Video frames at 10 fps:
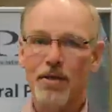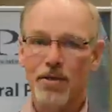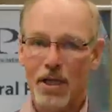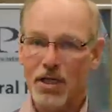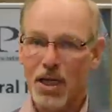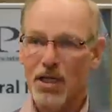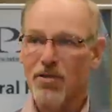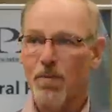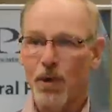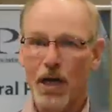There's
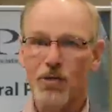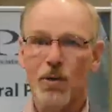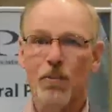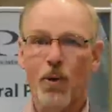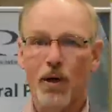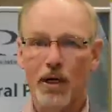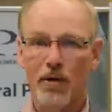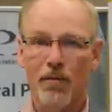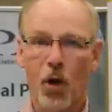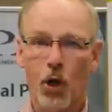extensive price reporting and
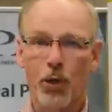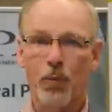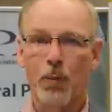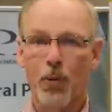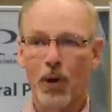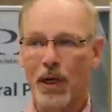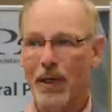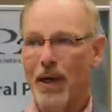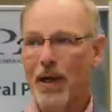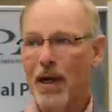volume reporting,
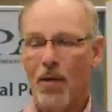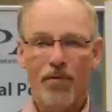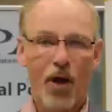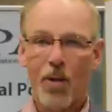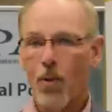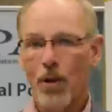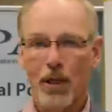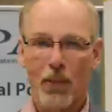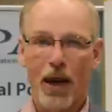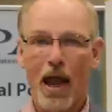far more
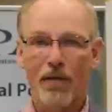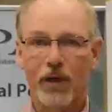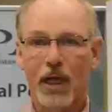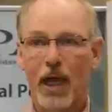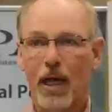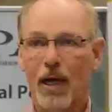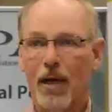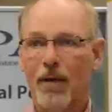than we have in Canada.